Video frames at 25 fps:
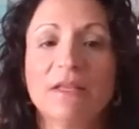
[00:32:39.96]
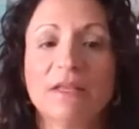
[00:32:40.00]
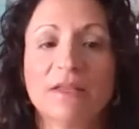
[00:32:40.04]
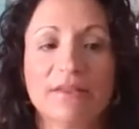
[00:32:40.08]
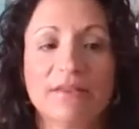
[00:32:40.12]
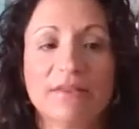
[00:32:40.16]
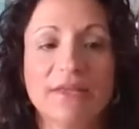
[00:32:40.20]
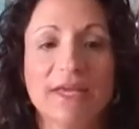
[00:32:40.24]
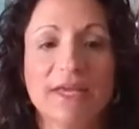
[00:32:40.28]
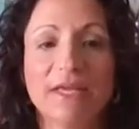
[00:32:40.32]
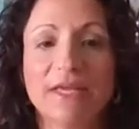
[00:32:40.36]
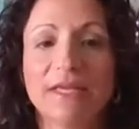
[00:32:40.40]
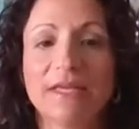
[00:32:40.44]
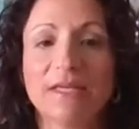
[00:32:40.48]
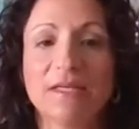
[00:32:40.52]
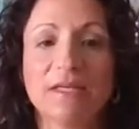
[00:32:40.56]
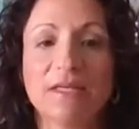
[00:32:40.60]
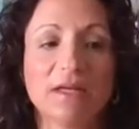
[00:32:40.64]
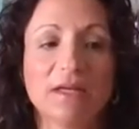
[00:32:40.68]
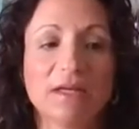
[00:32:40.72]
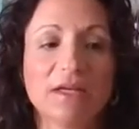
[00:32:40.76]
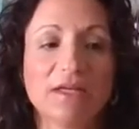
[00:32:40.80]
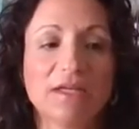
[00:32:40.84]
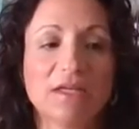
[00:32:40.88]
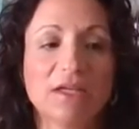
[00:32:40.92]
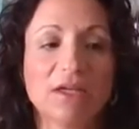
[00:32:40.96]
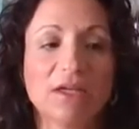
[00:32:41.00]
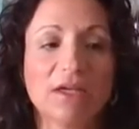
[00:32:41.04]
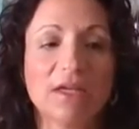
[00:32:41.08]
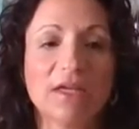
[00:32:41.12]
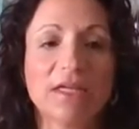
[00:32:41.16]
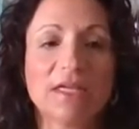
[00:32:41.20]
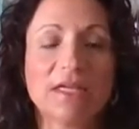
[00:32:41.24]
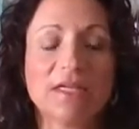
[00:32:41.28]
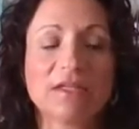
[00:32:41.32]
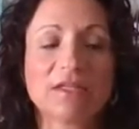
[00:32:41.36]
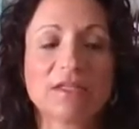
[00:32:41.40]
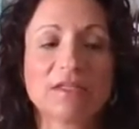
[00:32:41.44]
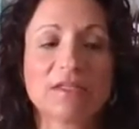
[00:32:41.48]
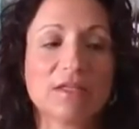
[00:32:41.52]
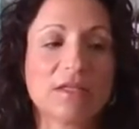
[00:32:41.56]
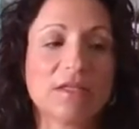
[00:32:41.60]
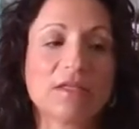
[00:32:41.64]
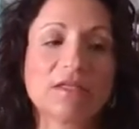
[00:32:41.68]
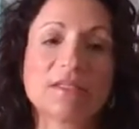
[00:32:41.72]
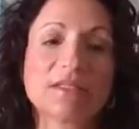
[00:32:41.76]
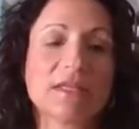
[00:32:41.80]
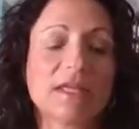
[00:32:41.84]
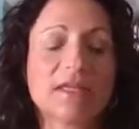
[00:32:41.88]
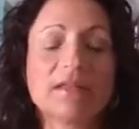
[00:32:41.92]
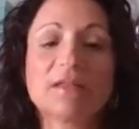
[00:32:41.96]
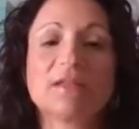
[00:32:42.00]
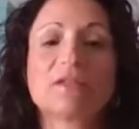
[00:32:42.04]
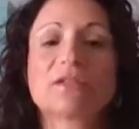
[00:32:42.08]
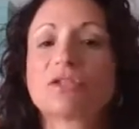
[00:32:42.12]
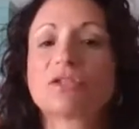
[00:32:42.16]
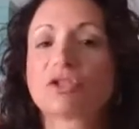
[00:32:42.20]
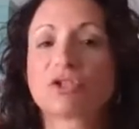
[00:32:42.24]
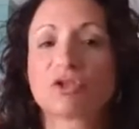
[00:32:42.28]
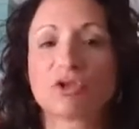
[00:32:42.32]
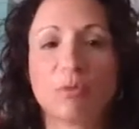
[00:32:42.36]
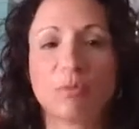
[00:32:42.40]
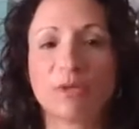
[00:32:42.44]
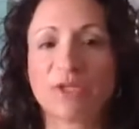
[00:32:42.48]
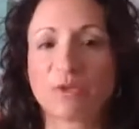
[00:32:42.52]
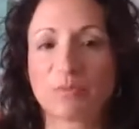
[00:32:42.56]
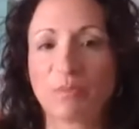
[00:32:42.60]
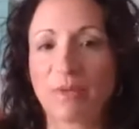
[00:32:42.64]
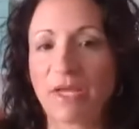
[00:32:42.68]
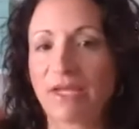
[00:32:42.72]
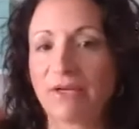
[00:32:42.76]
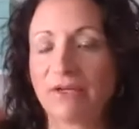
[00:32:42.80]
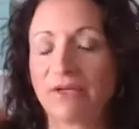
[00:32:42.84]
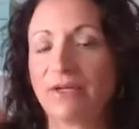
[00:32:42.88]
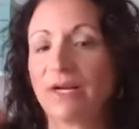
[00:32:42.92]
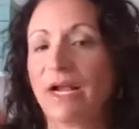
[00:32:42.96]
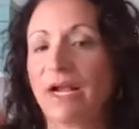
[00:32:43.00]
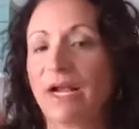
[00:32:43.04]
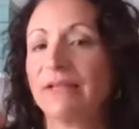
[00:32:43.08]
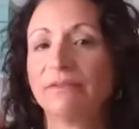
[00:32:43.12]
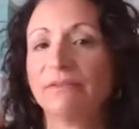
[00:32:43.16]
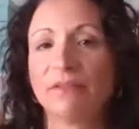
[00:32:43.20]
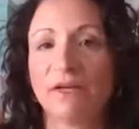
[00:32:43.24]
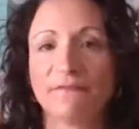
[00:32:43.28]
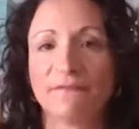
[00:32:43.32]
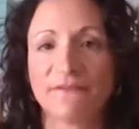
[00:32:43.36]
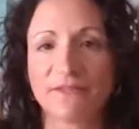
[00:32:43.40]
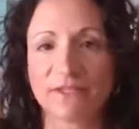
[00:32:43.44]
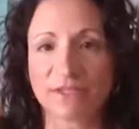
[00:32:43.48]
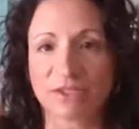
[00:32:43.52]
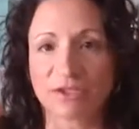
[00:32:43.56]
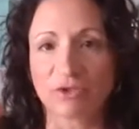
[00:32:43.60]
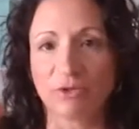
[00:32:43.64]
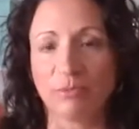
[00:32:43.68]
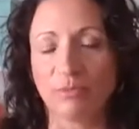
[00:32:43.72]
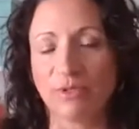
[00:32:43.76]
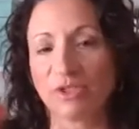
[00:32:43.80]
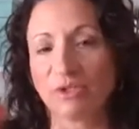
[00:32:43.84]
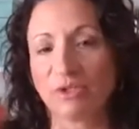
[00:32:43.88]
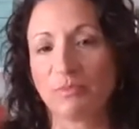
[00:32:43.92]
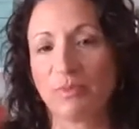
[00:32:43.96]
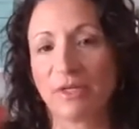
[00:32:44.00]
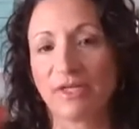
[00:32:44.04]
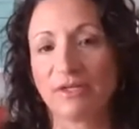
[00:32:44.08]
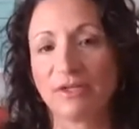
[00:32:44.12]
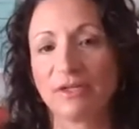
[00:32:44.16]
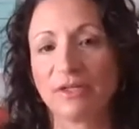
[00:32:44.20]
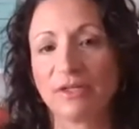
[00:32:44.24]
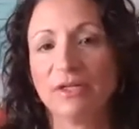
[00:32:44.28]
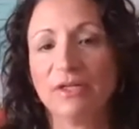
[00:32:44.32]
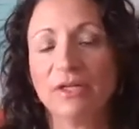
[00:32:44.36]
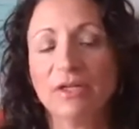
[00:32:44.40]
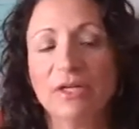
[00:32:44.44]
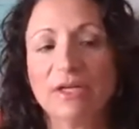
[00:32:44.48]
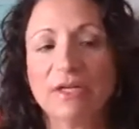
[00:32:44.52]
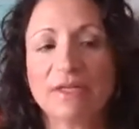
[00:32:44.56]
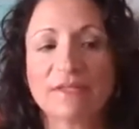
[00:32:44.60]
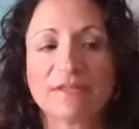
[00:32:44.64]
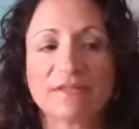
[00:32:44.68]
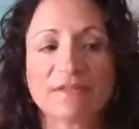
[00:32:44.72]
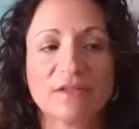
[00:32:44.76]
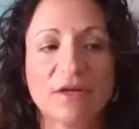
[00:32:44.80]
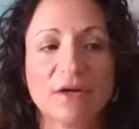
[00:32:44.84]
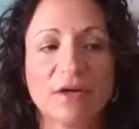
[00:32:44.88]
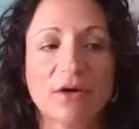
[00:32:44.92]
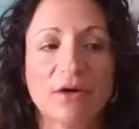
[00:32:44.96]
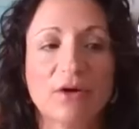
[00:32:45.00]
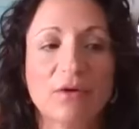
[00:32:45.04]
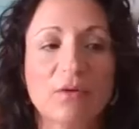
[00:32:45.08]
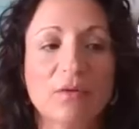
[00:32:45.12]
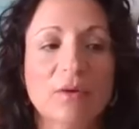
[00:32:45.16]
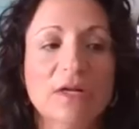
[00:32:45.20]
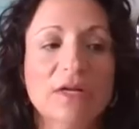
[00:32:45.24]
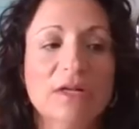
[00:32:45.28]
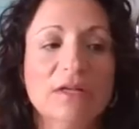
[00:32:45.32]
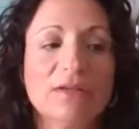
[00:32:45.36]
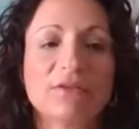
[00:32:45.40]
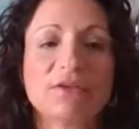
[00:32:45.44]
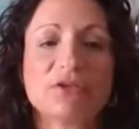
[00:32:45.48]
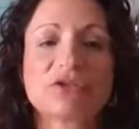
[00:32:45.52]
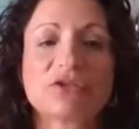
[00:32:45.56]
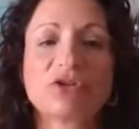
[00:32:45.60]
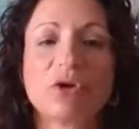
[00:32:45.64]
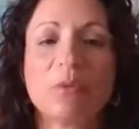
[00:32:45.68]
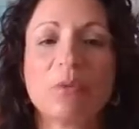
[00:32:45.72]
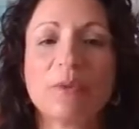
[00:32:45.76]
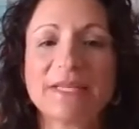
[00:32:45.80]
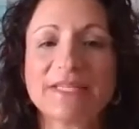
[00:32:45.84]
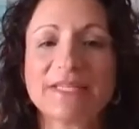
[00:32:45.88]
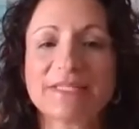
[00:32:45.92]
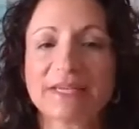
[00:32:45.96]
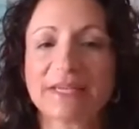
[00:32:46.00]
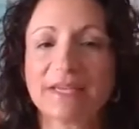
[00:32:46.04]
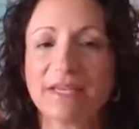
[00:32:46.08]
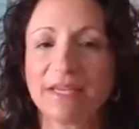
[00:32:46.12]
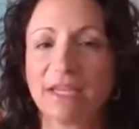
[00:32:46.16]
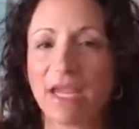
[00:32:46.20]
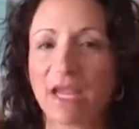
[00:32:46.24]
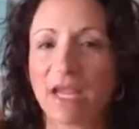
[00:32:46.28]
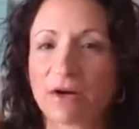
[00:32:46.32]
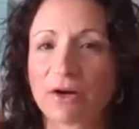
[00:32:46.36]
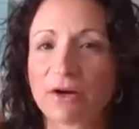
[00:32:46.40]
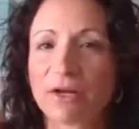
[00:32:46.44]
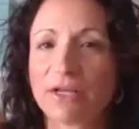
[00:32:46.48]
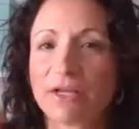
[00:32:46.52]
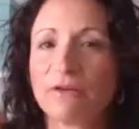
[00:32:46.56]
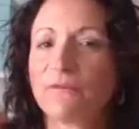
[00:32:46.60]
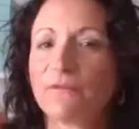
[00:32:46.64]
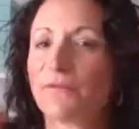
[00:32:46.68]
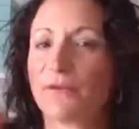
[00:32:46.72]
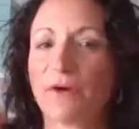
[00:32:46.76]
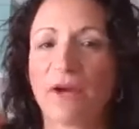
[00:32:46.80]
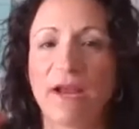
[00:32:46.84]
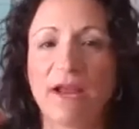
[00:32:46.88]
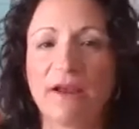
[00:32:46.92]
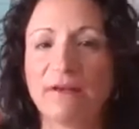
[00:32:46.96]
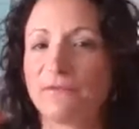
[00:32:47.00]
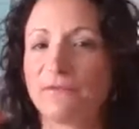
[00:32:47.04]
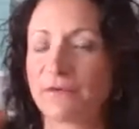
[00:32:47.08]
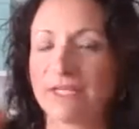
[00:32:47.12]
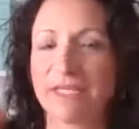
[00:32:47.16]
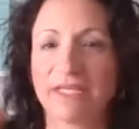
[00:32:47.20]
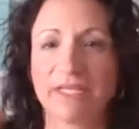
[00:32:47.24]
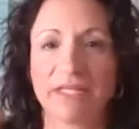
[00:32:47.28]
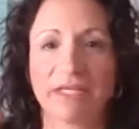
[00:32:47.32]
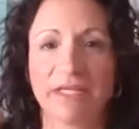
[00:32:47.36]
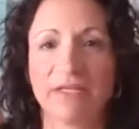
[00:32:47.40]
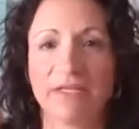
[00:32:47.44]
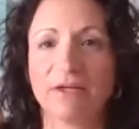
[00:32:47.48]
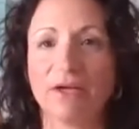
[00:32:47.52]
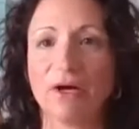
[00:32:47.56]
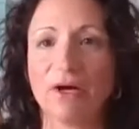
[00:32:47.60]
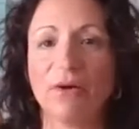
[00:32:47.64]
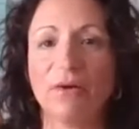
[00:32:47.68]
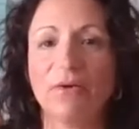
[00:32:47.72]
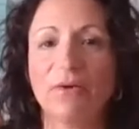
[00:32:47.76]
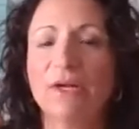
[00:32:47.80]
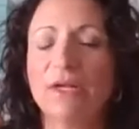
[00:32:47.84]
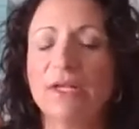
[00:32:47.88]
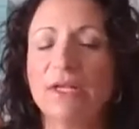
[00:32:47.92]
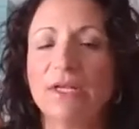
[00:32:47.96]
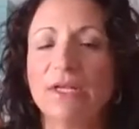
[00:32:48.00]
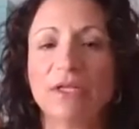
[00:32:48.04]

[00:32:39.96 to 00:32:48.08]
then he's like, this is so much better. I love this so much better. So there's always a carrot for every kiddo.